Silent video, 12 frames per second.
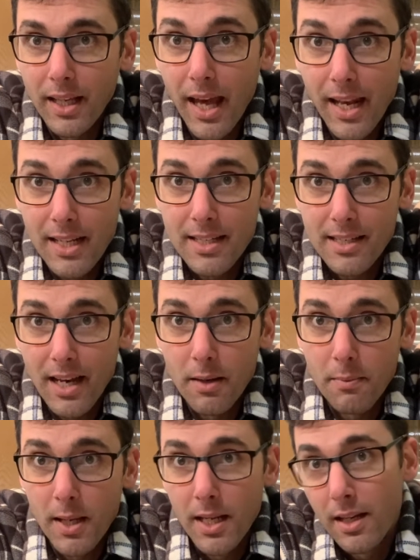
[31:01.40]
any
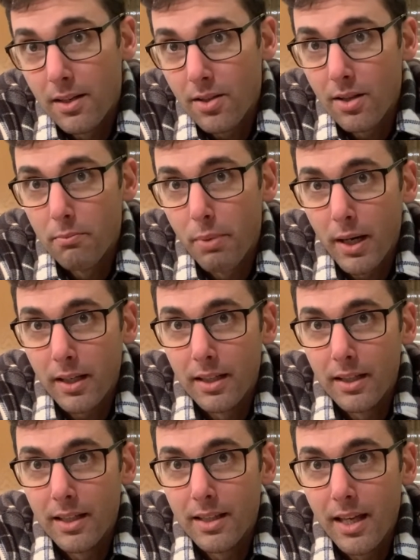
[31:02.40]
sediment into the bucket,
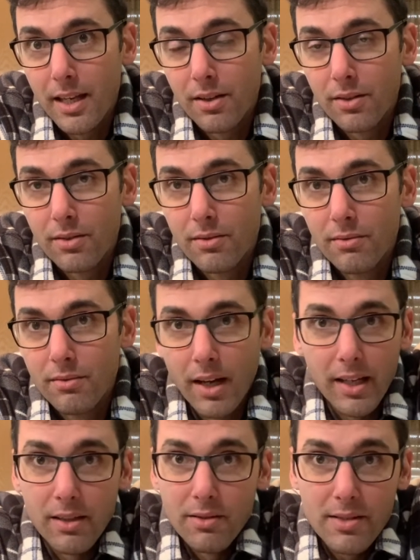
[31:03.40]
and then I
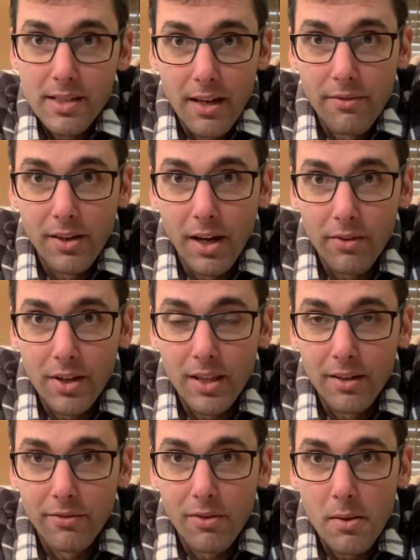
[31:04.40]
can siphon
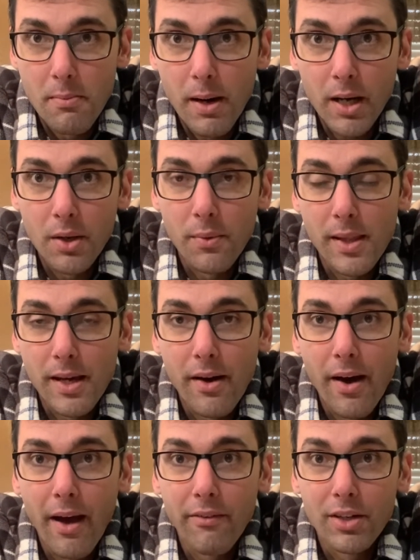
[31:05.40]
everything from the bucket without
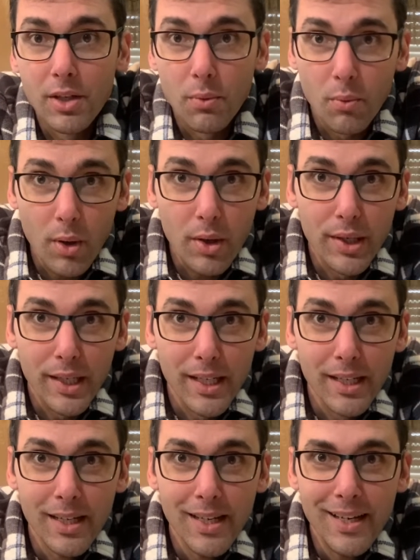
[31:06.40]
having to worry
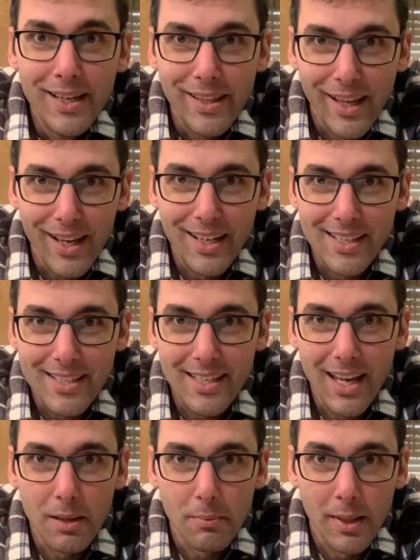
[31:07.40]
that any
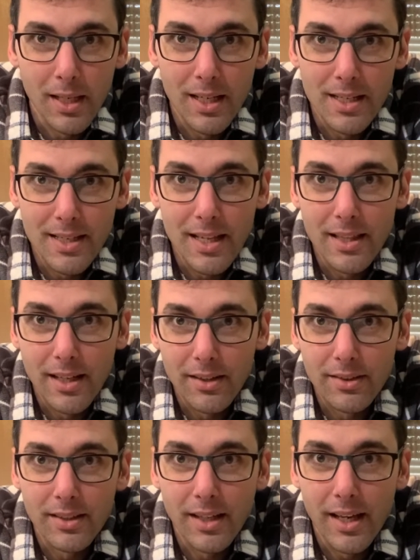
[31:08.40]
sediment is in there
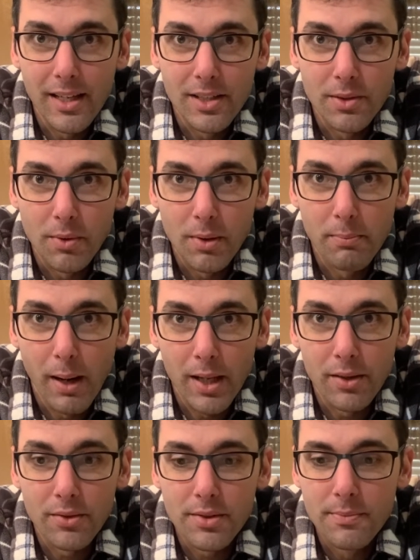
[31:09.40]
to get into our
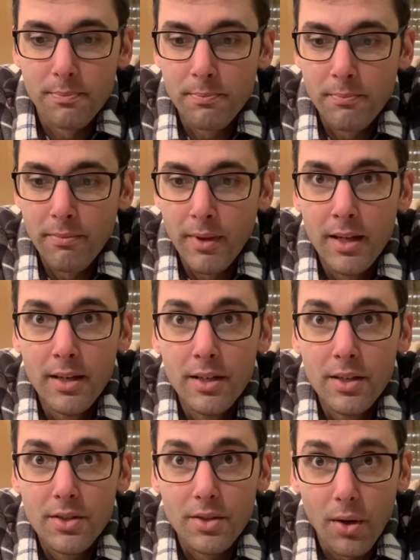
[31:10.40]
bottles.
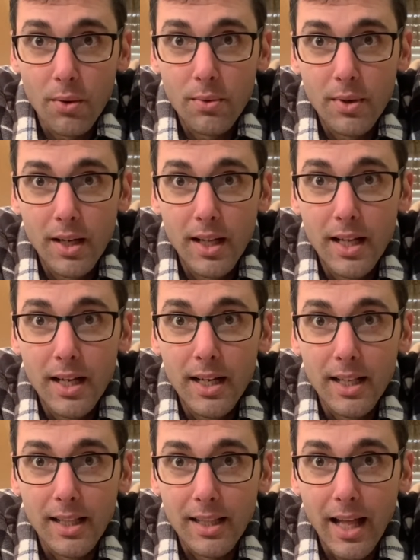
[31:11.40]
So
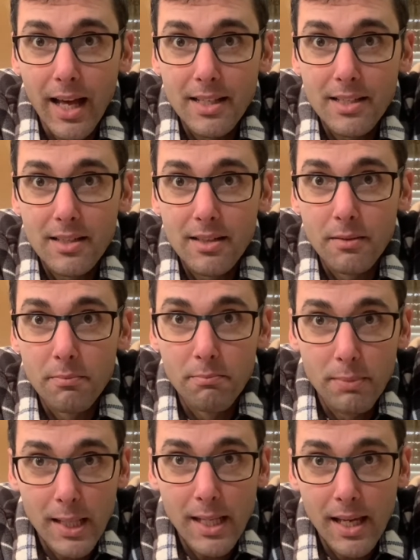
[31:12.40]
let's
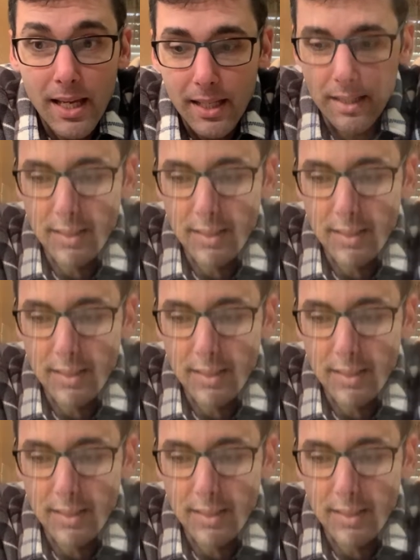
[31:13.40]
begin.